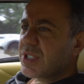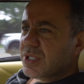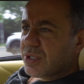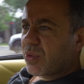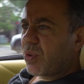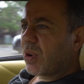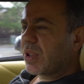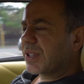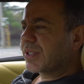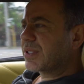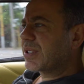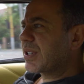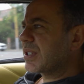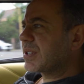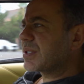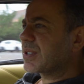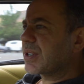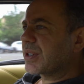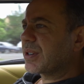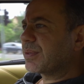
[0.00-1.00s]
its
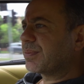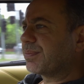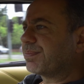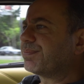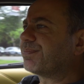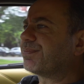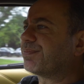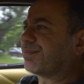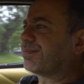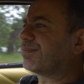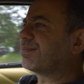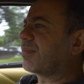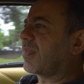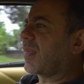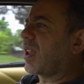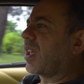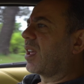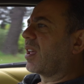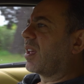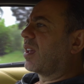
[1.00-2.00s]
quality, so
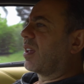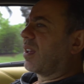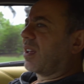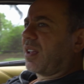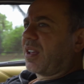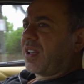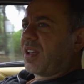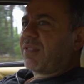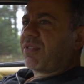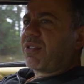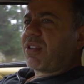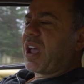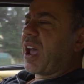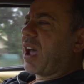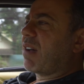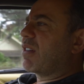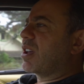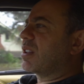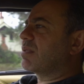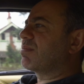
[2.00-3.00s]
if you
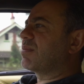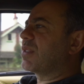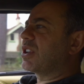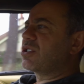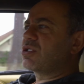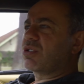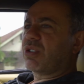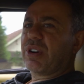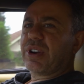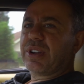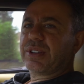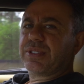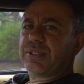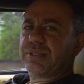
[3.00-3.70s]
have it, enjoy it.